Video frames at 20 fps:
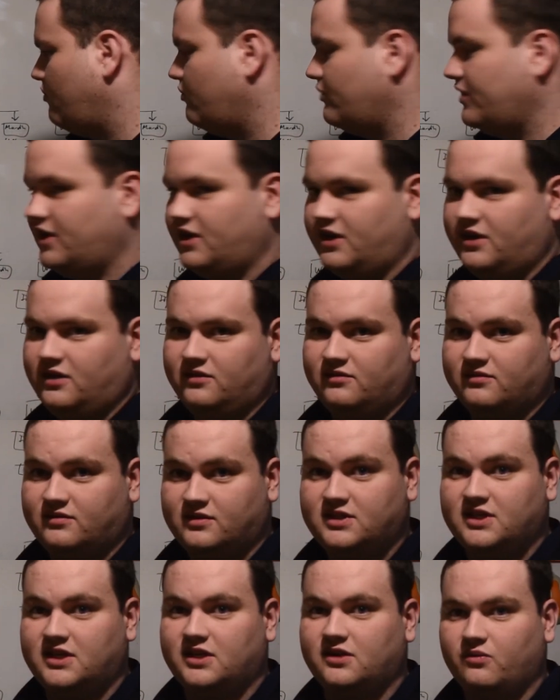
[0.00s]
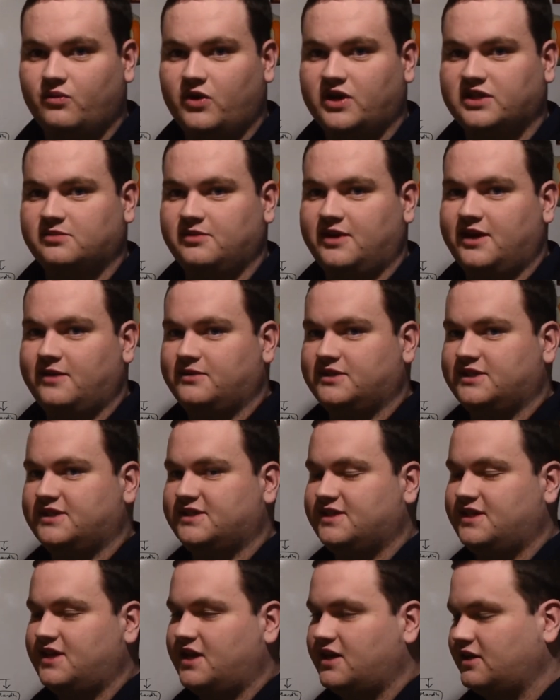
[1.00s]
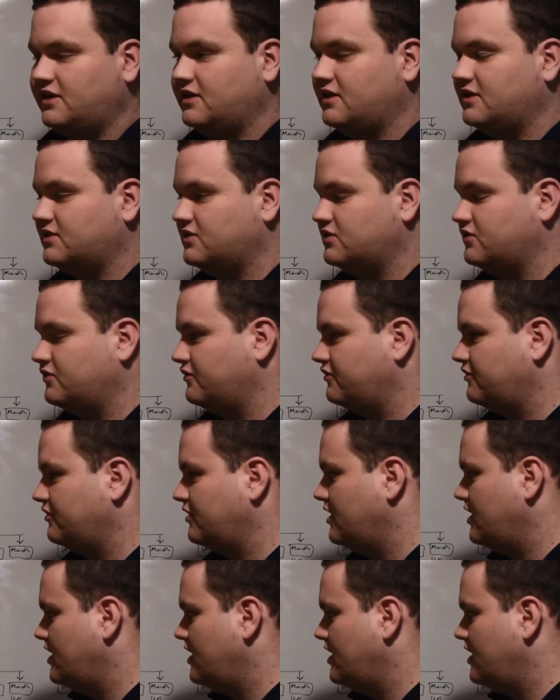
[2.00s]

we didn't want to be able to see any of that stuff